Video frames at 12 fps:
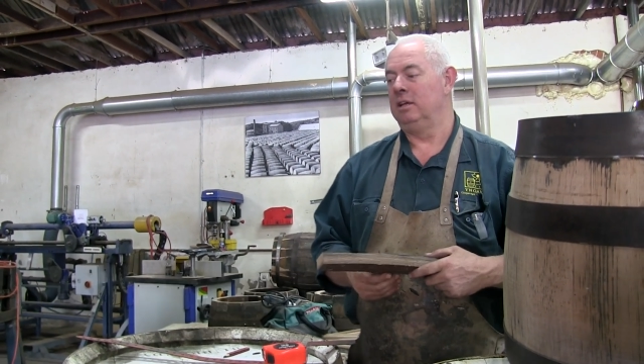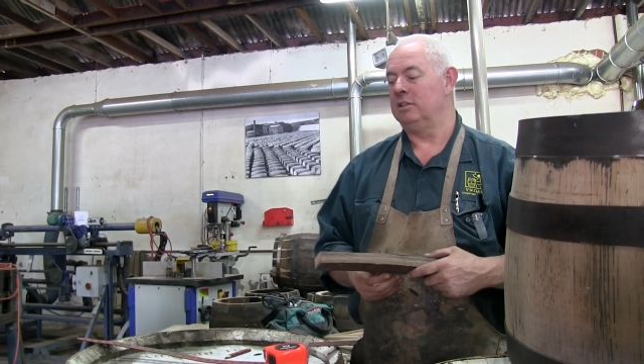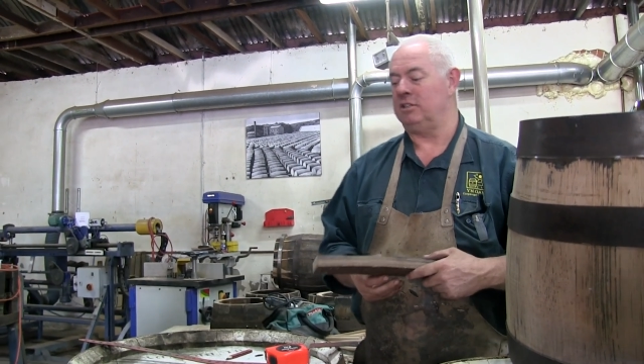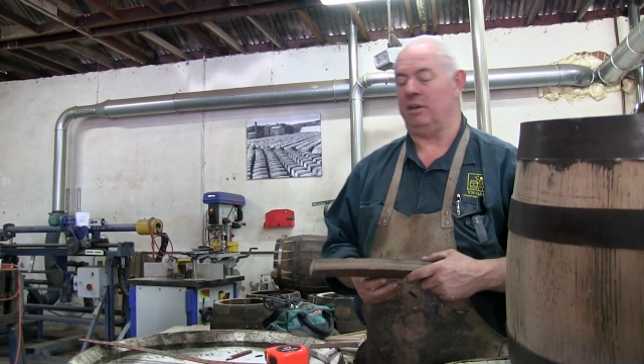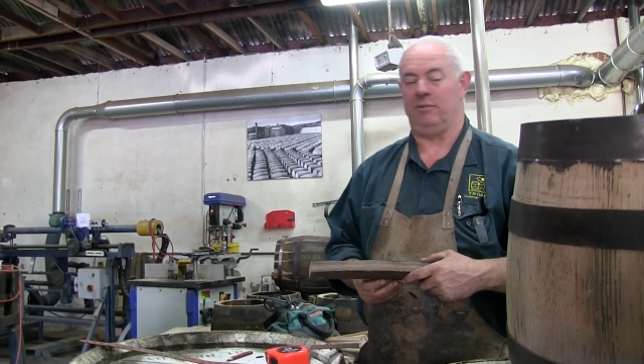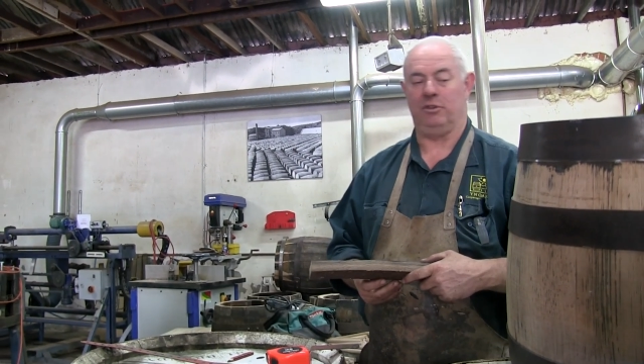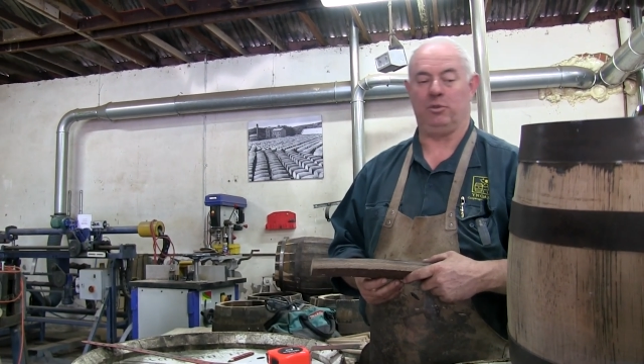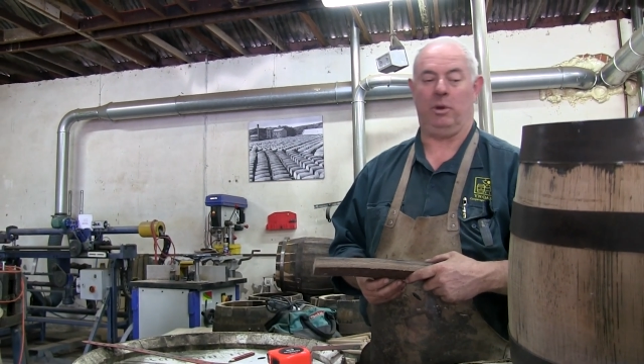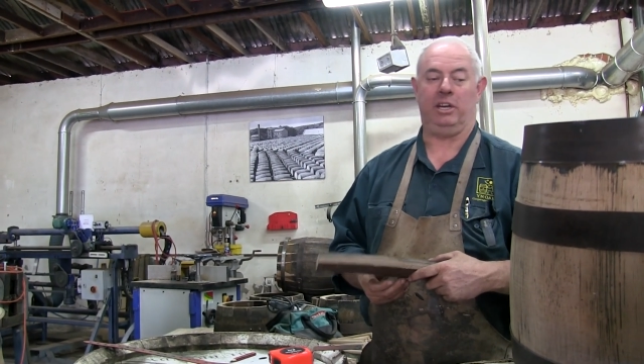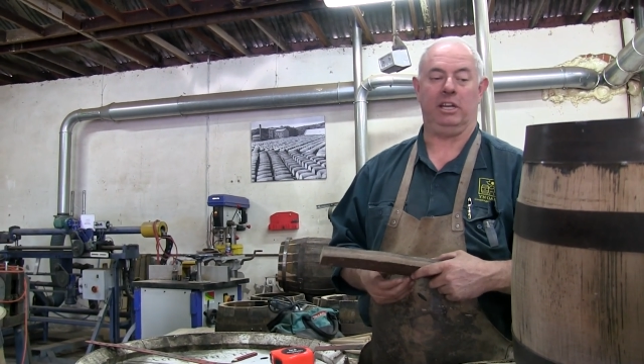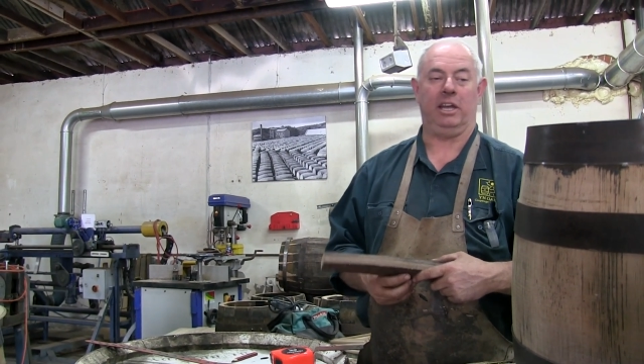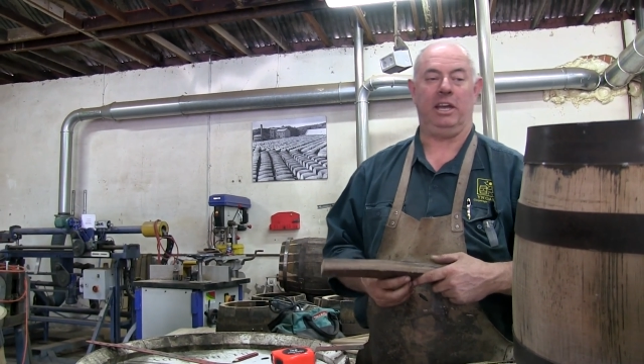So for
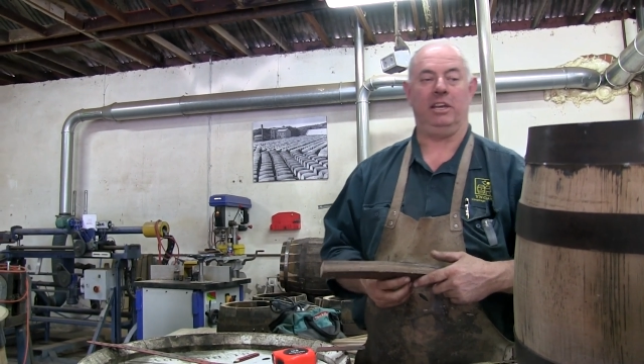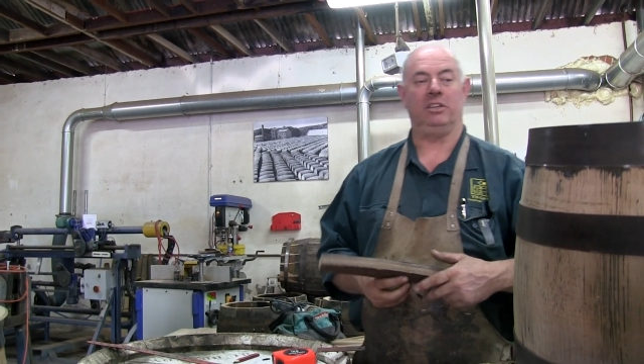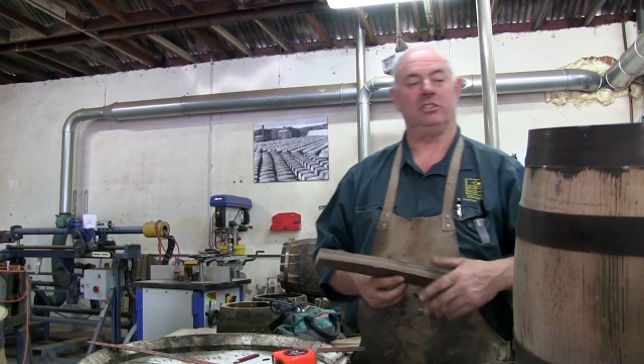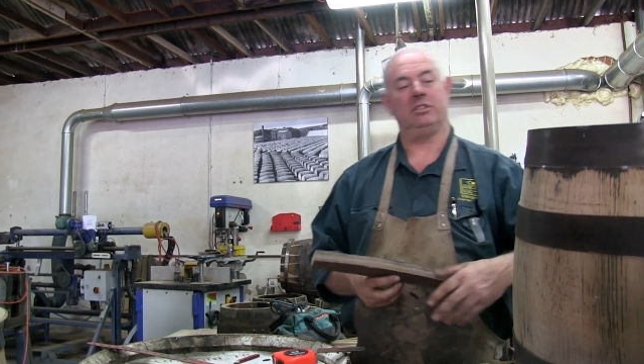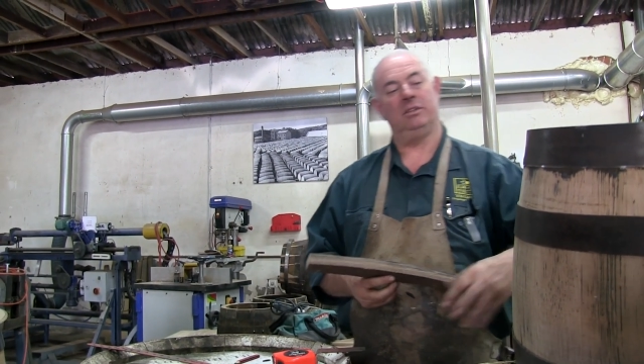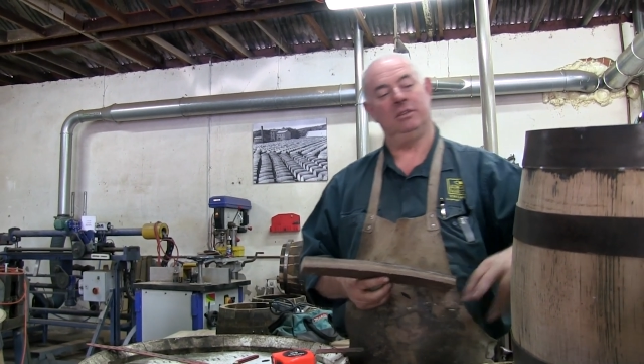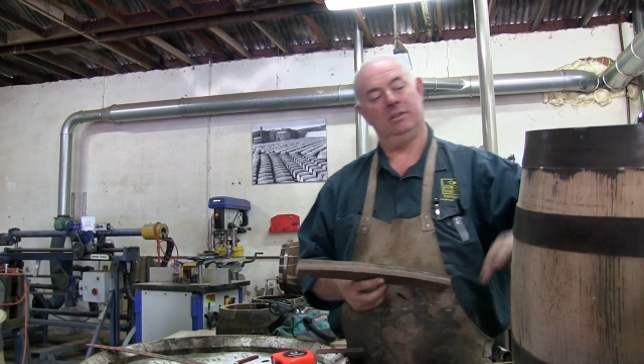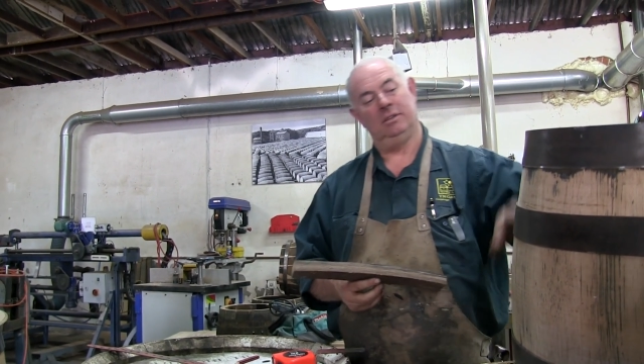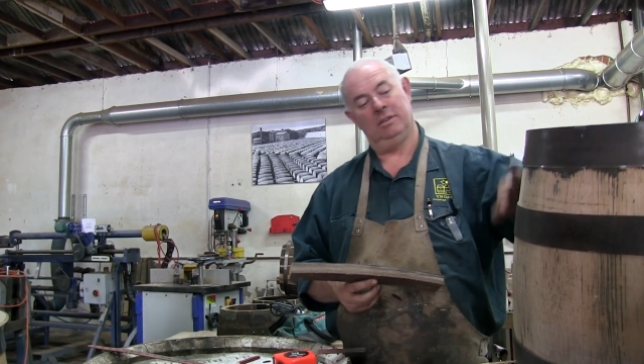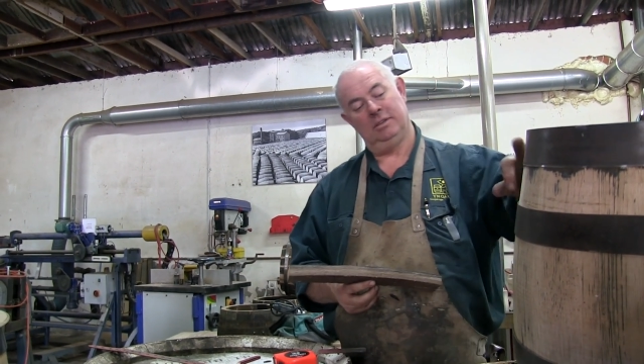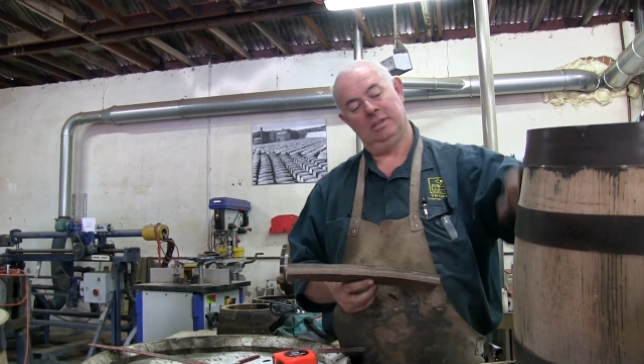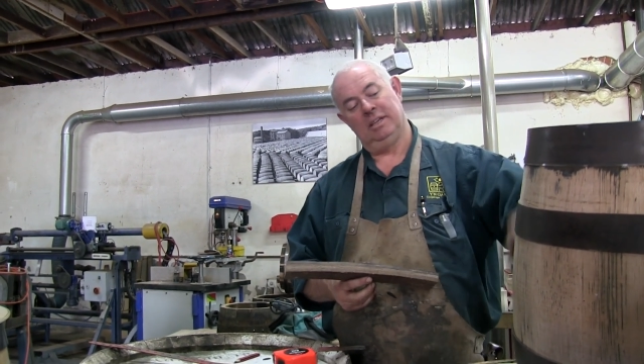20 litres,
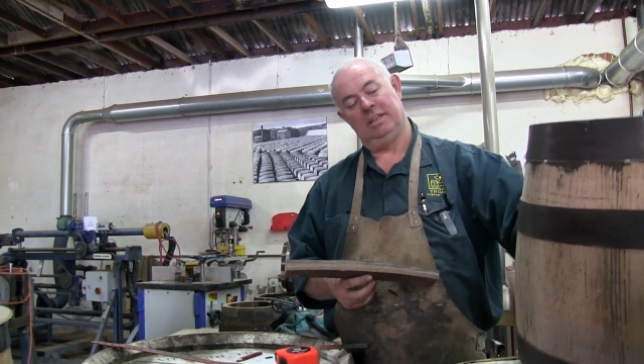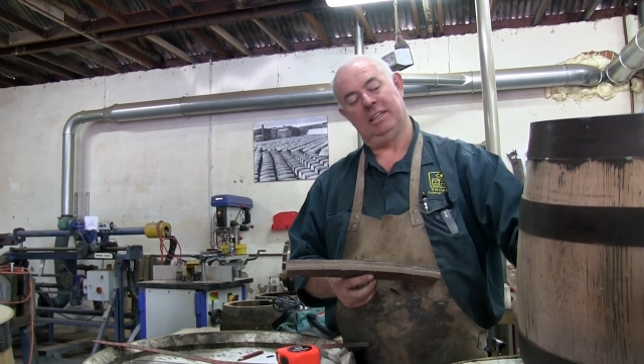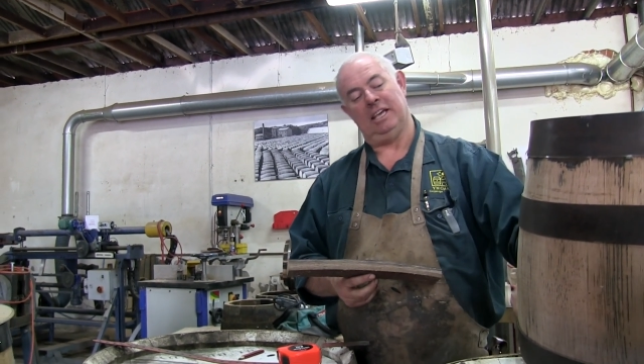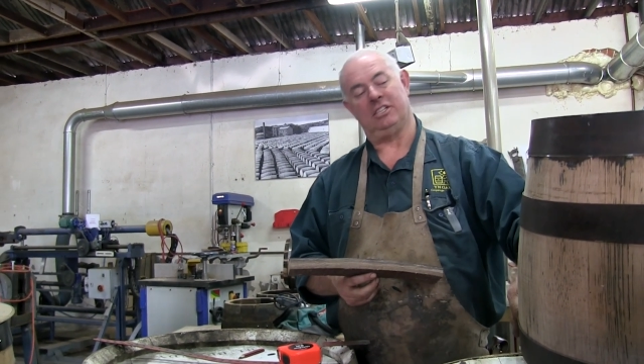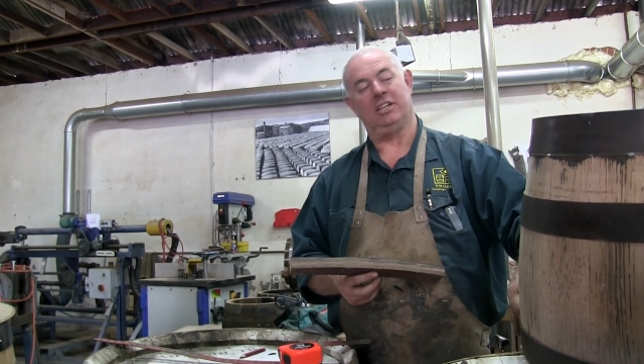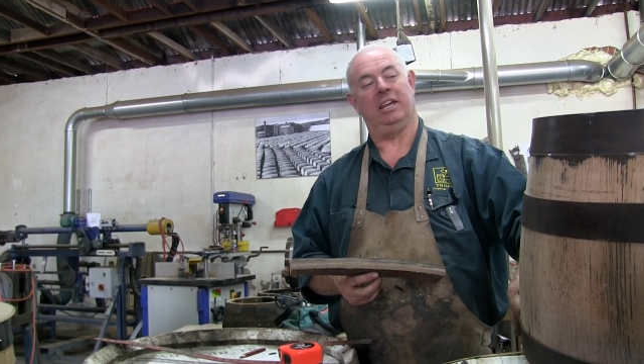that's